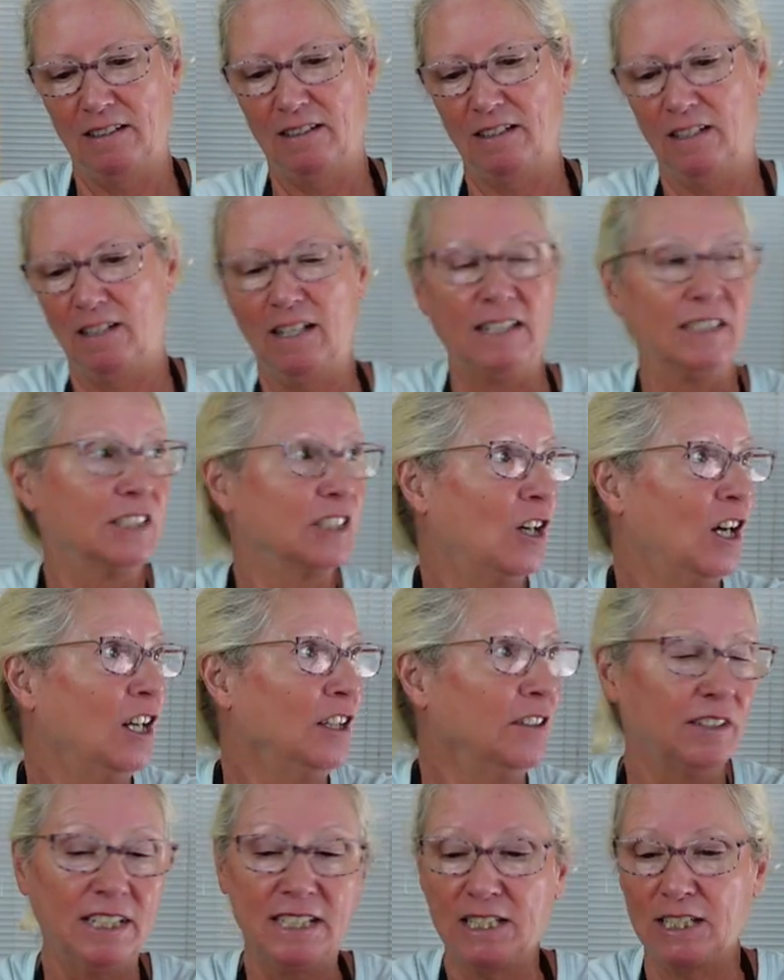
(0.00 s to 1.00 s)
All right, so all
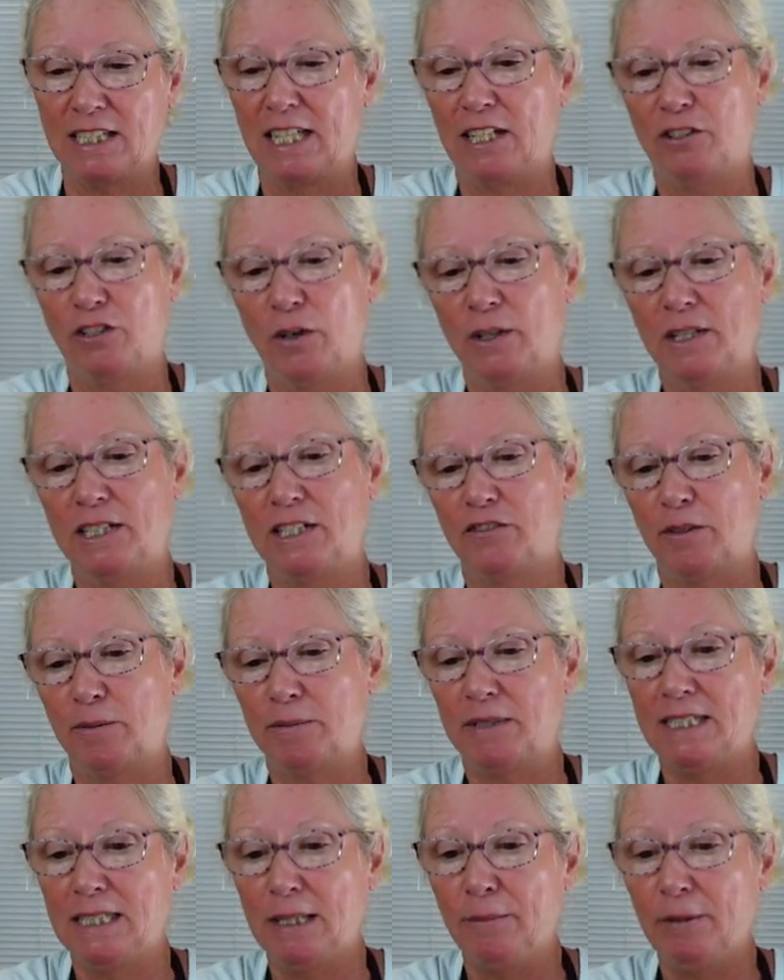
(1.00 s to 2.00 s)
of this dichroic is from
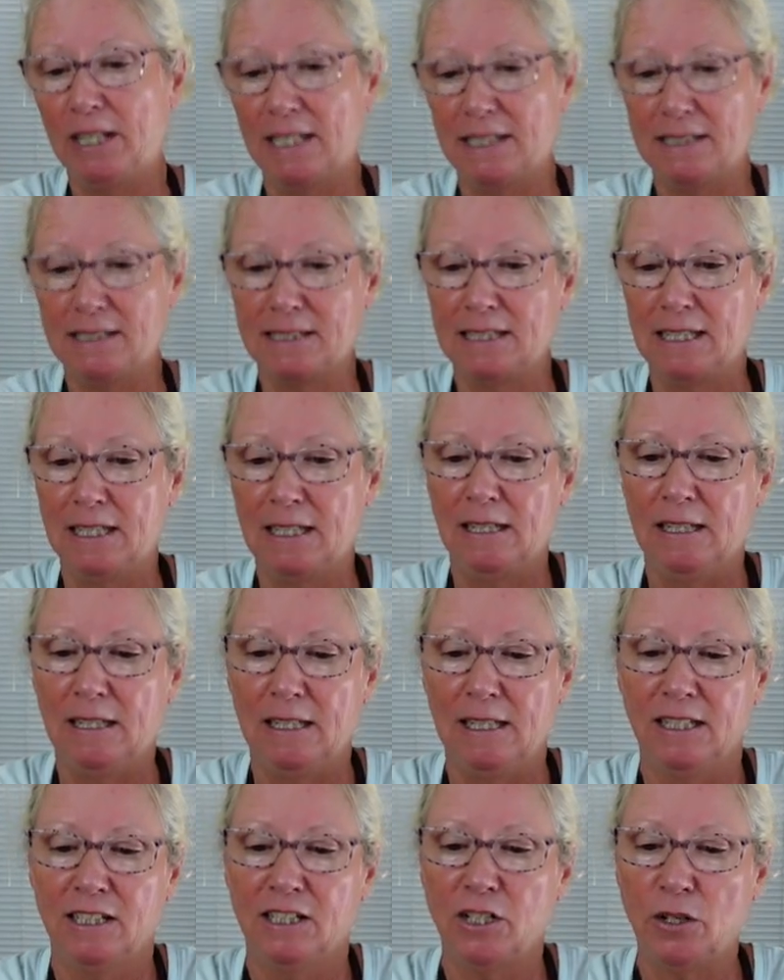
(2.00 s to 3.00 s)

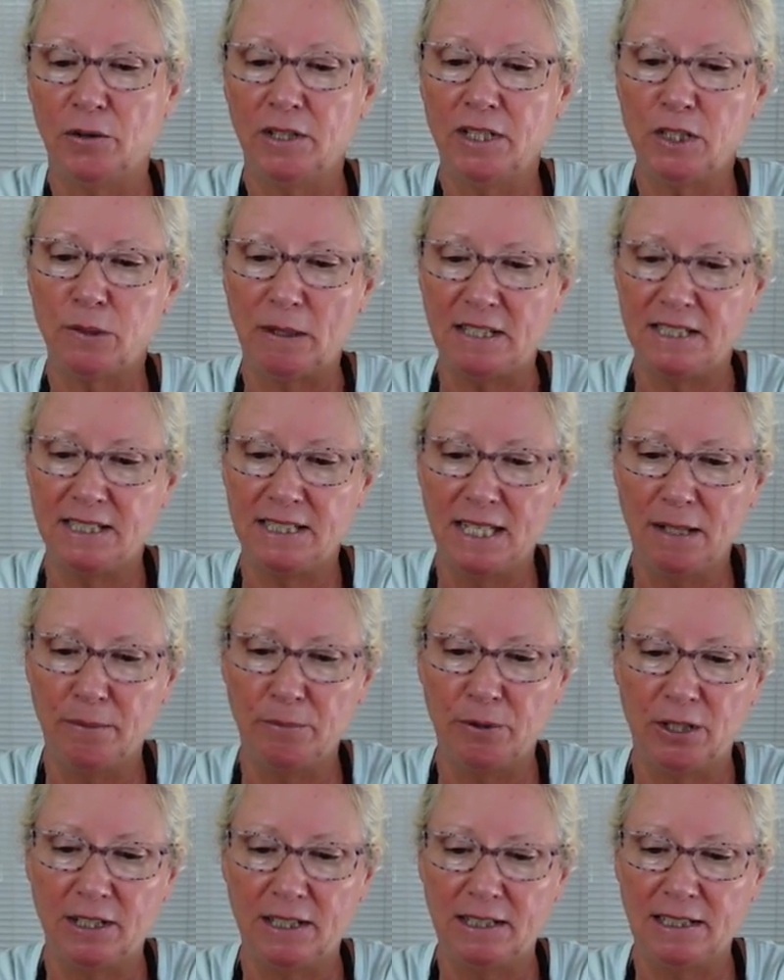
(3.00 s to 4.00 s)
CBS Coatings by
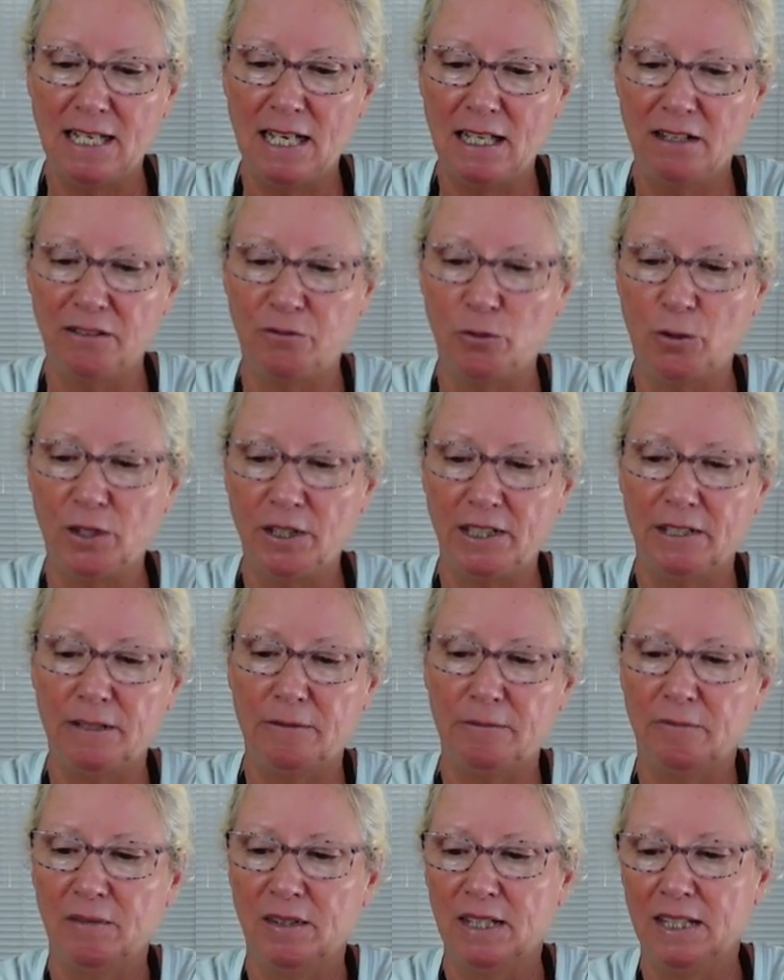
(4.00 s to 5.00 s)
Sandberg in California.
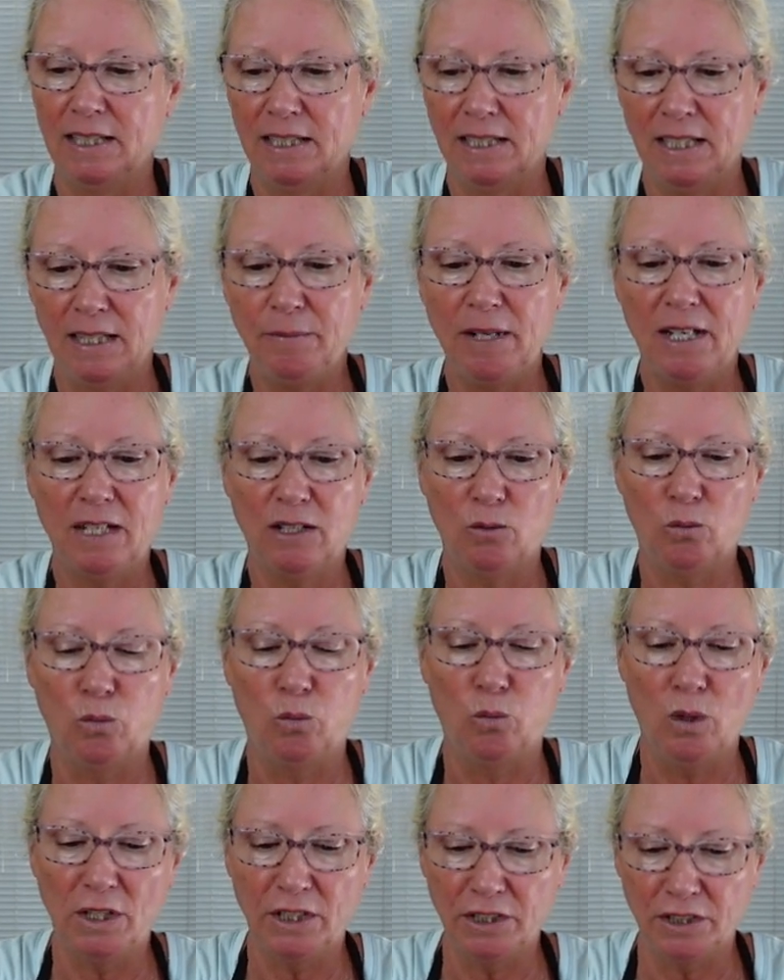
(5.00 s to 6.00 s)
And they make
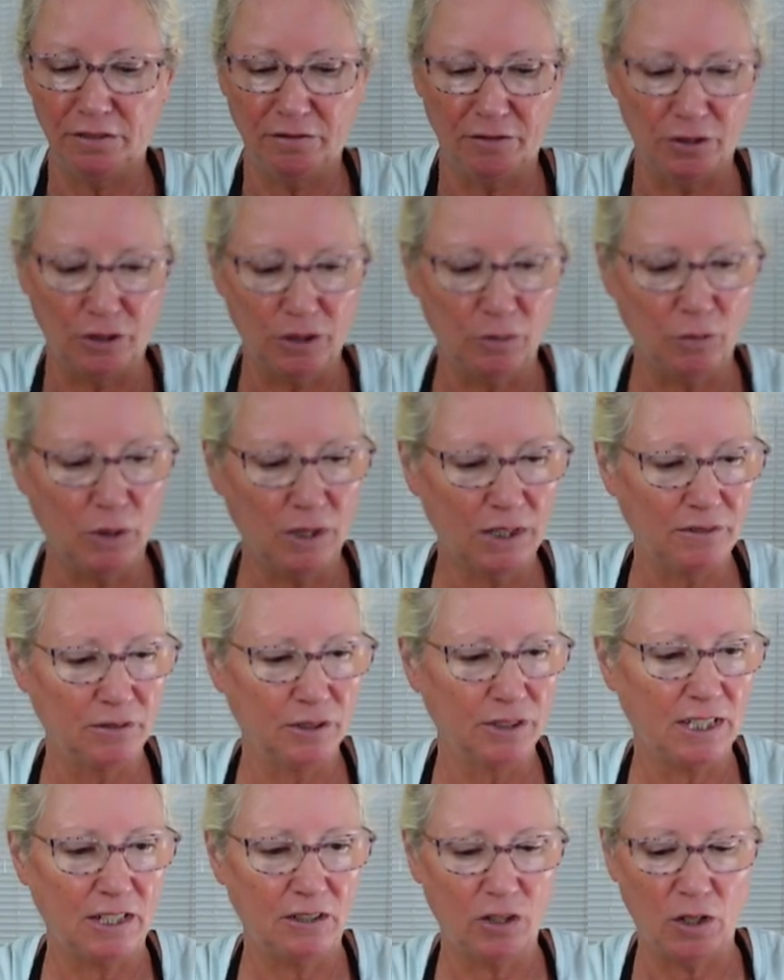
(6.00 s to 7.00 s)
wonderful, wonderful
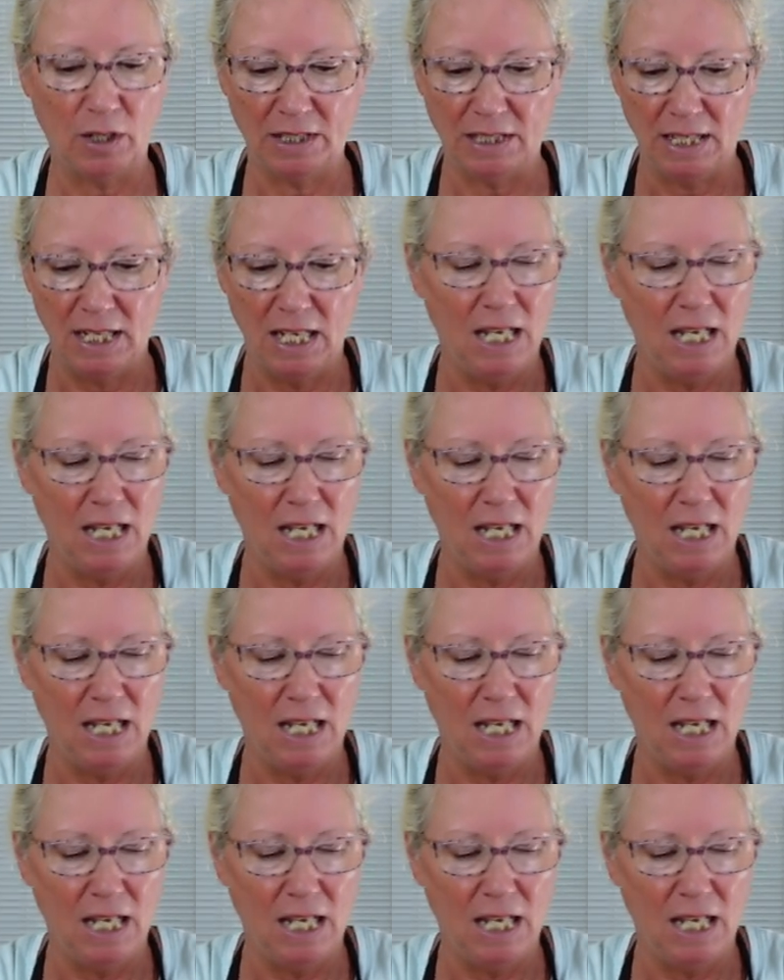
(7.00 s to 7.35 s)
dichroic.